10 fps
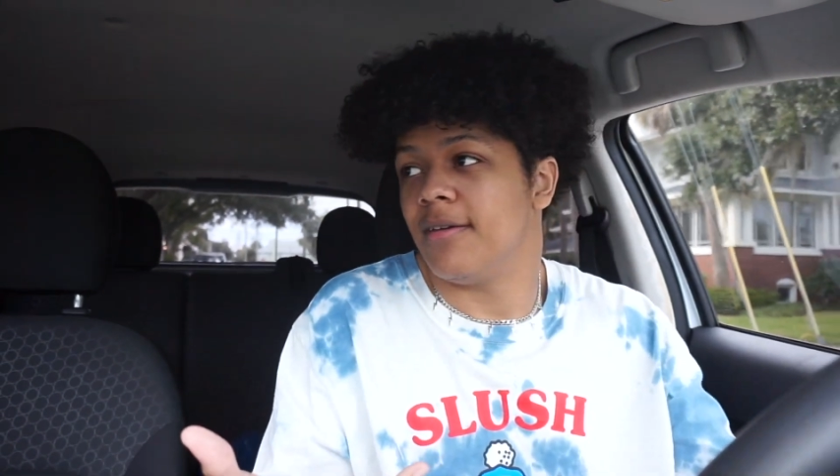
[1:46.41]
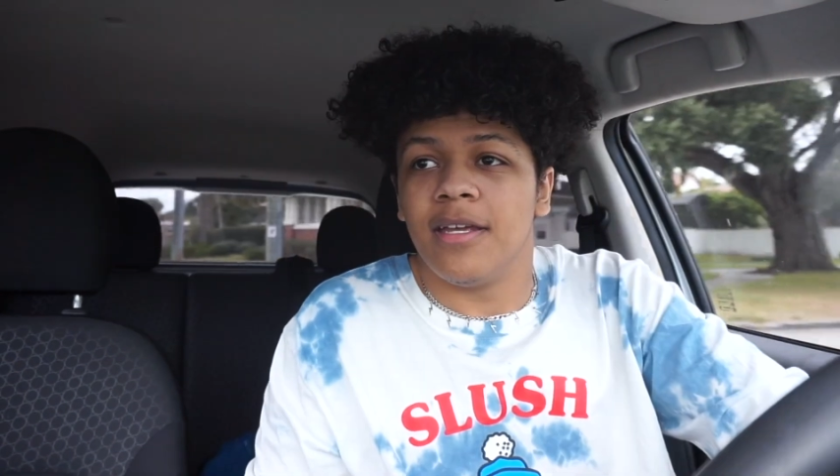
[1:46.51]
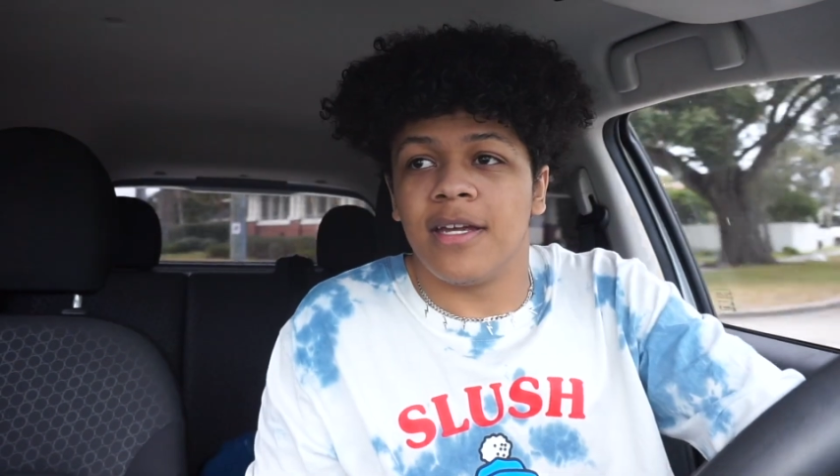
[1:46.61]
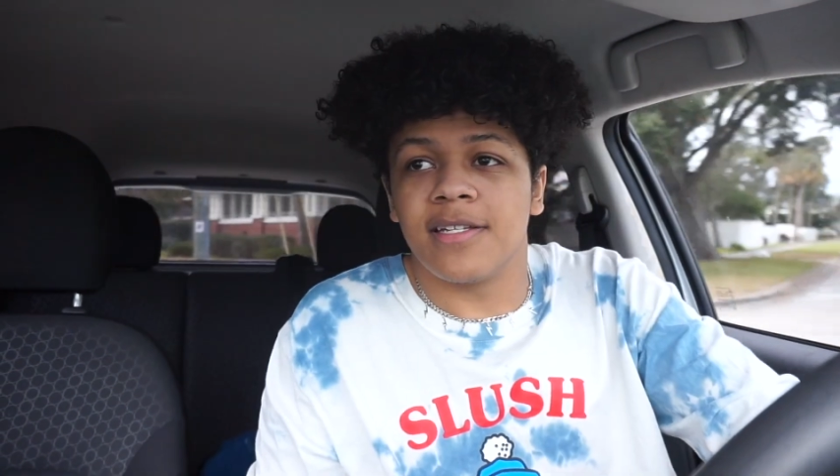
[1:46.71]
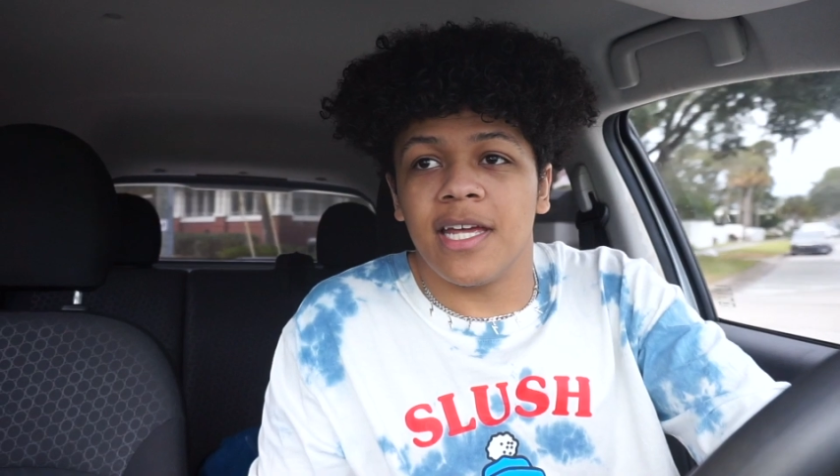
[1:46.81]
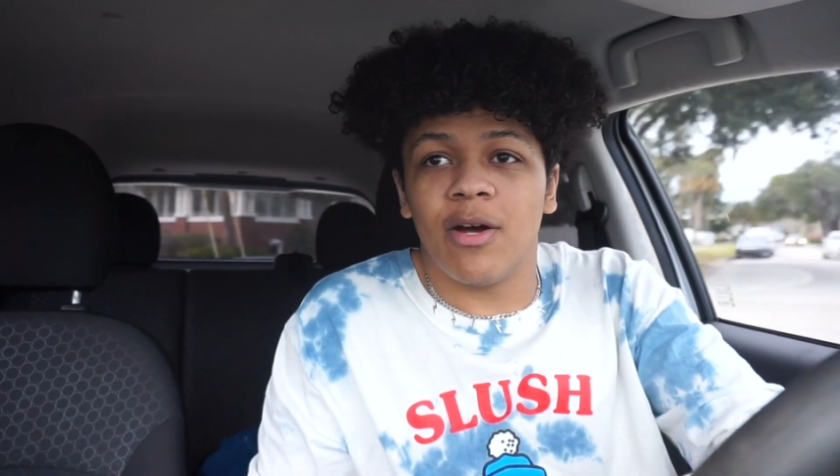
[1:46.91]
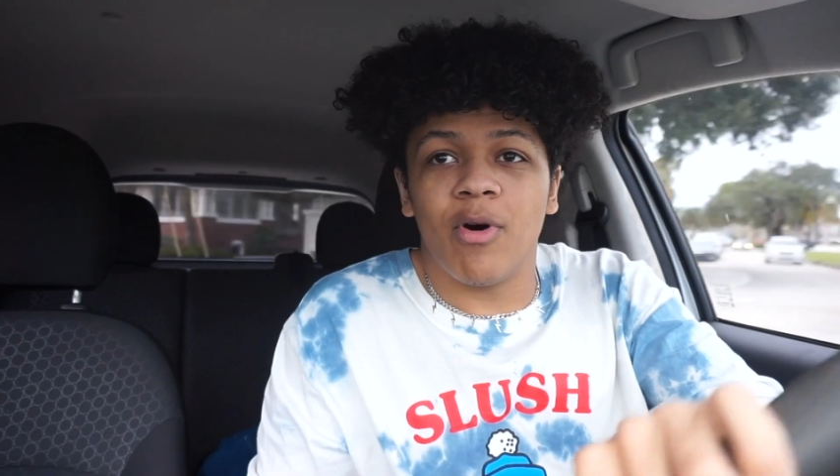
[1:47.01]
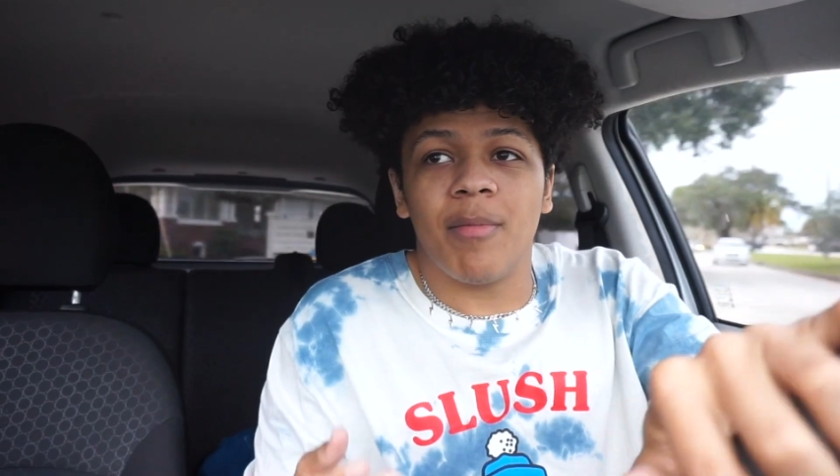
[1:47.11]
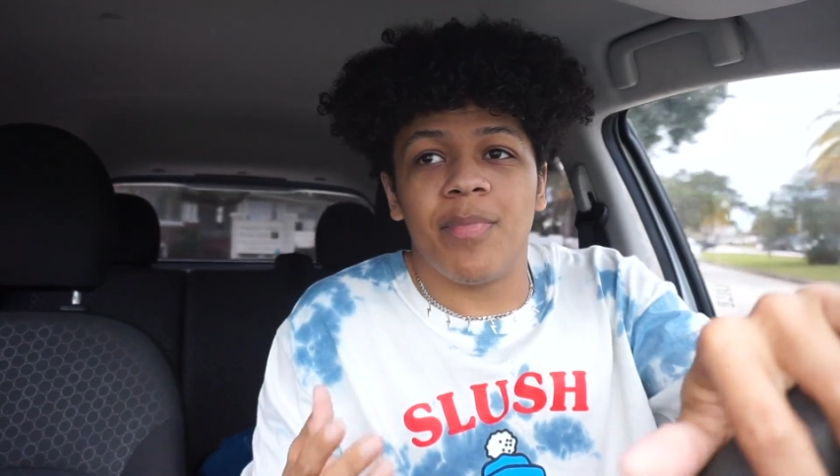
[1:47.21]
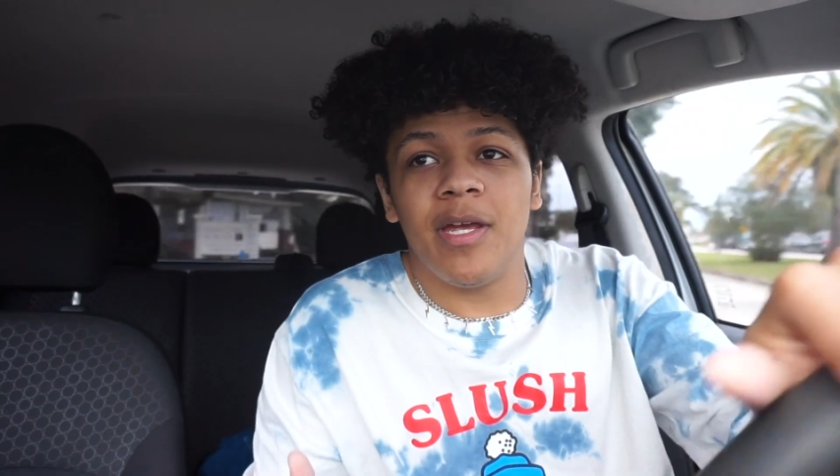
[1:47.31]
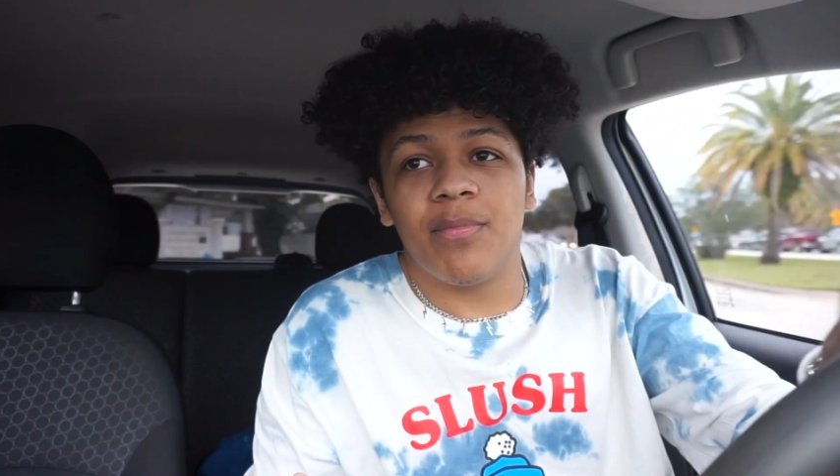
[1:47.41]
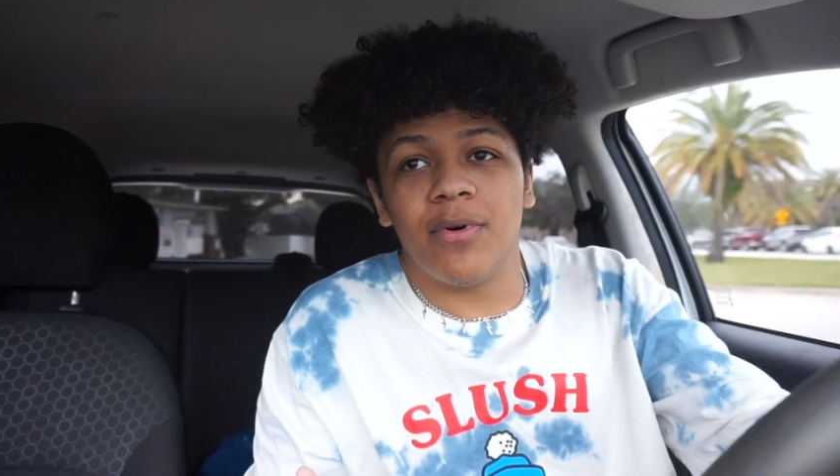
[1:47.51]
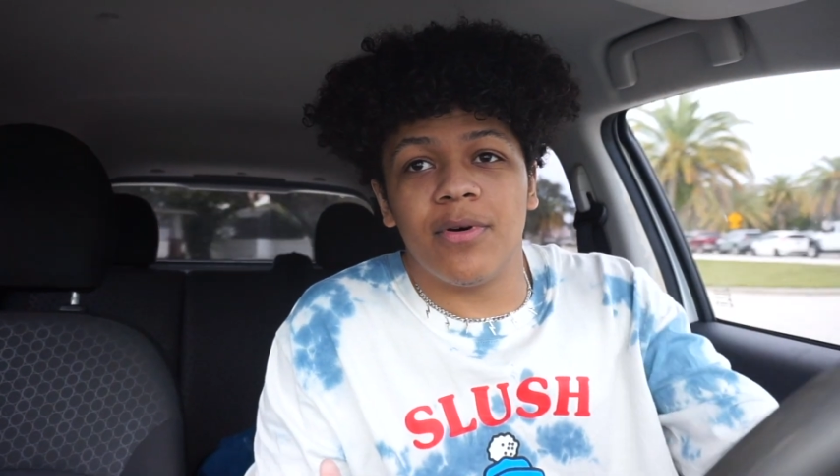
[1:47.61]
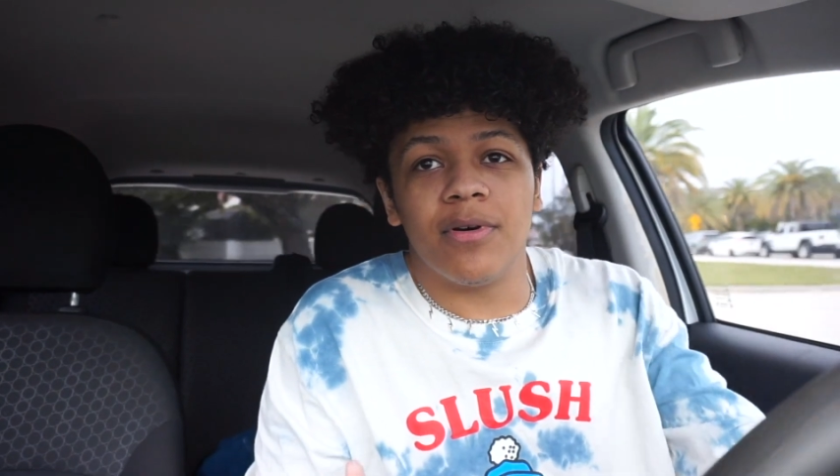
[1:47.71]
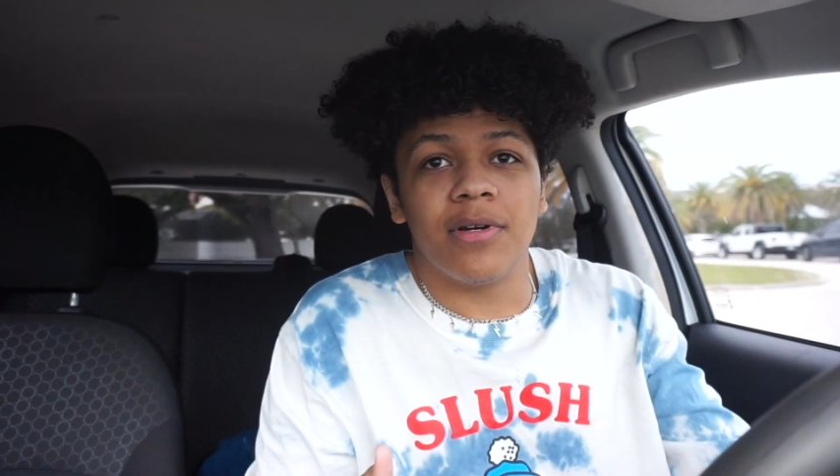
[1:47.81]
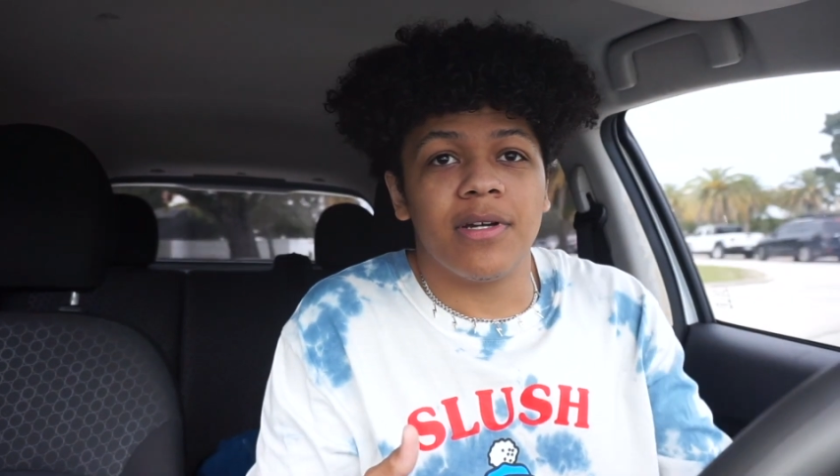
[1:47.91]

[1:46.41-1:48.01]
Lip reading: Cause they don't want people,